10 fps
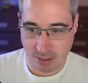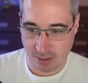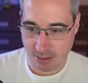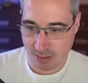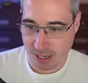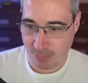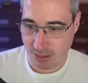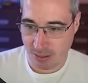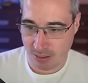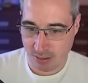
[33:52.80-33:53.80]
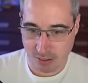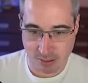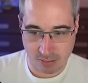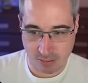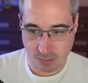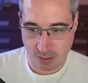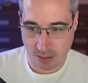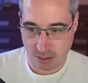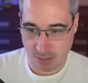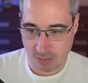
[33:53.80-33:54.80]
nothing is happening. Why
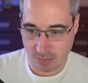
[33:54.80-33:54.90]
not?